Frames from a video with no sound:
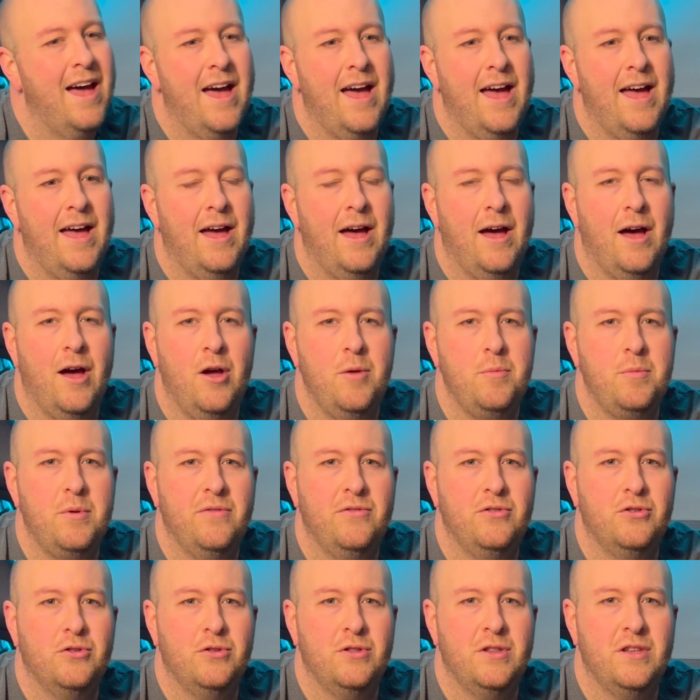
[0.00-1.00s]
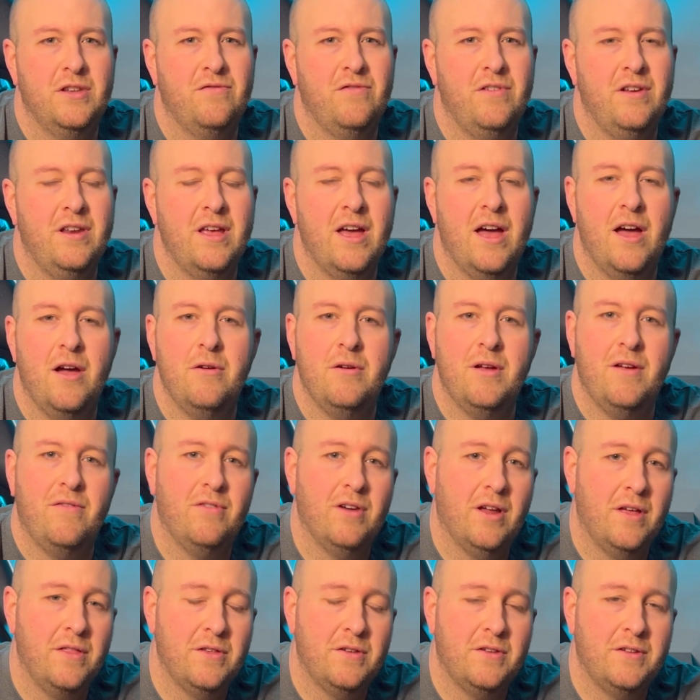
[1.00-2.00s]
I hope you enjoyed this video.
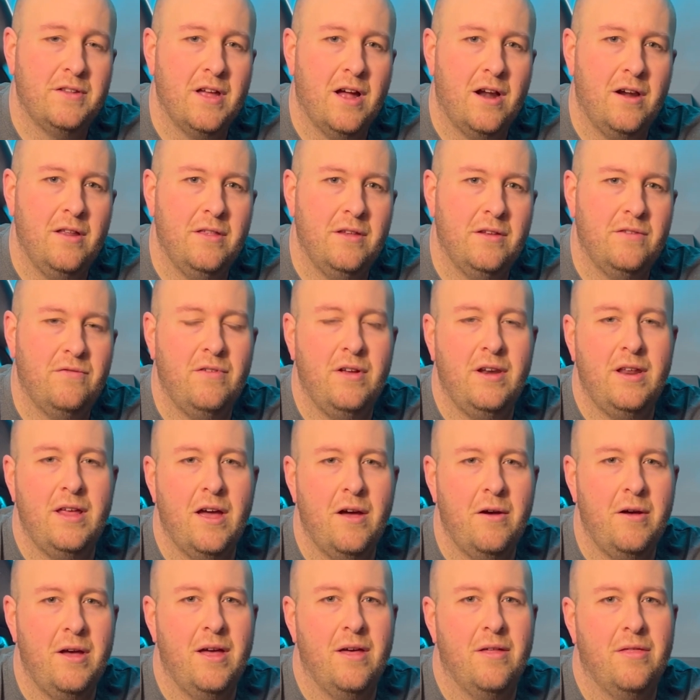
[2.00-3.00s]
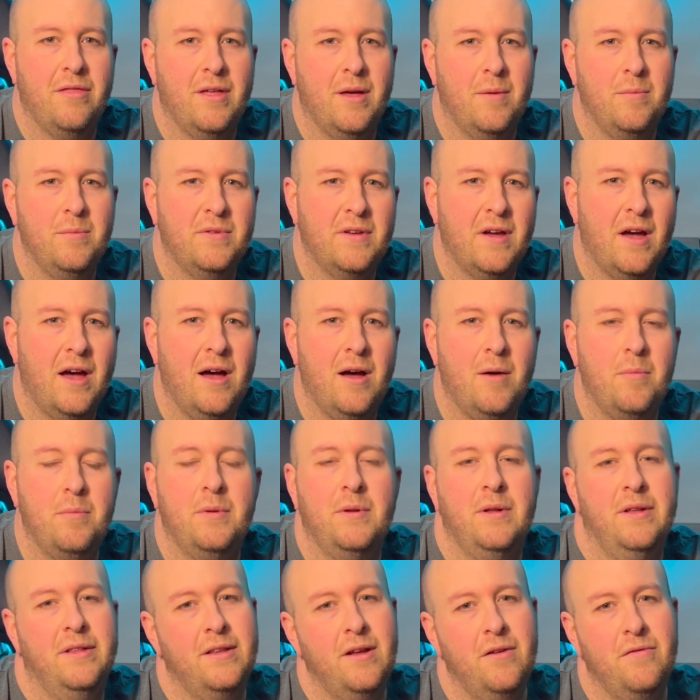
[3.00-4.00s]
If you like the style of this video, hit a thumbs
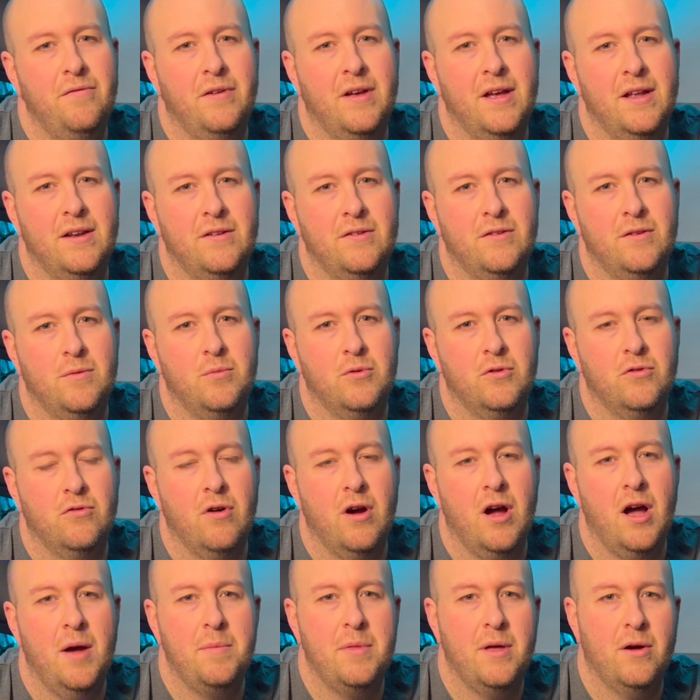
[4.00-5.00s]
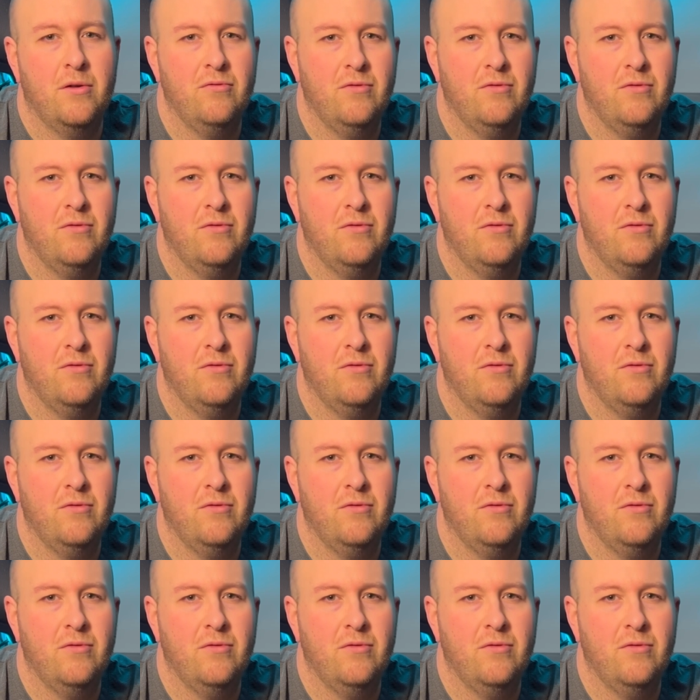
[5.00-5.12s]
up. Don't forget to subscribe.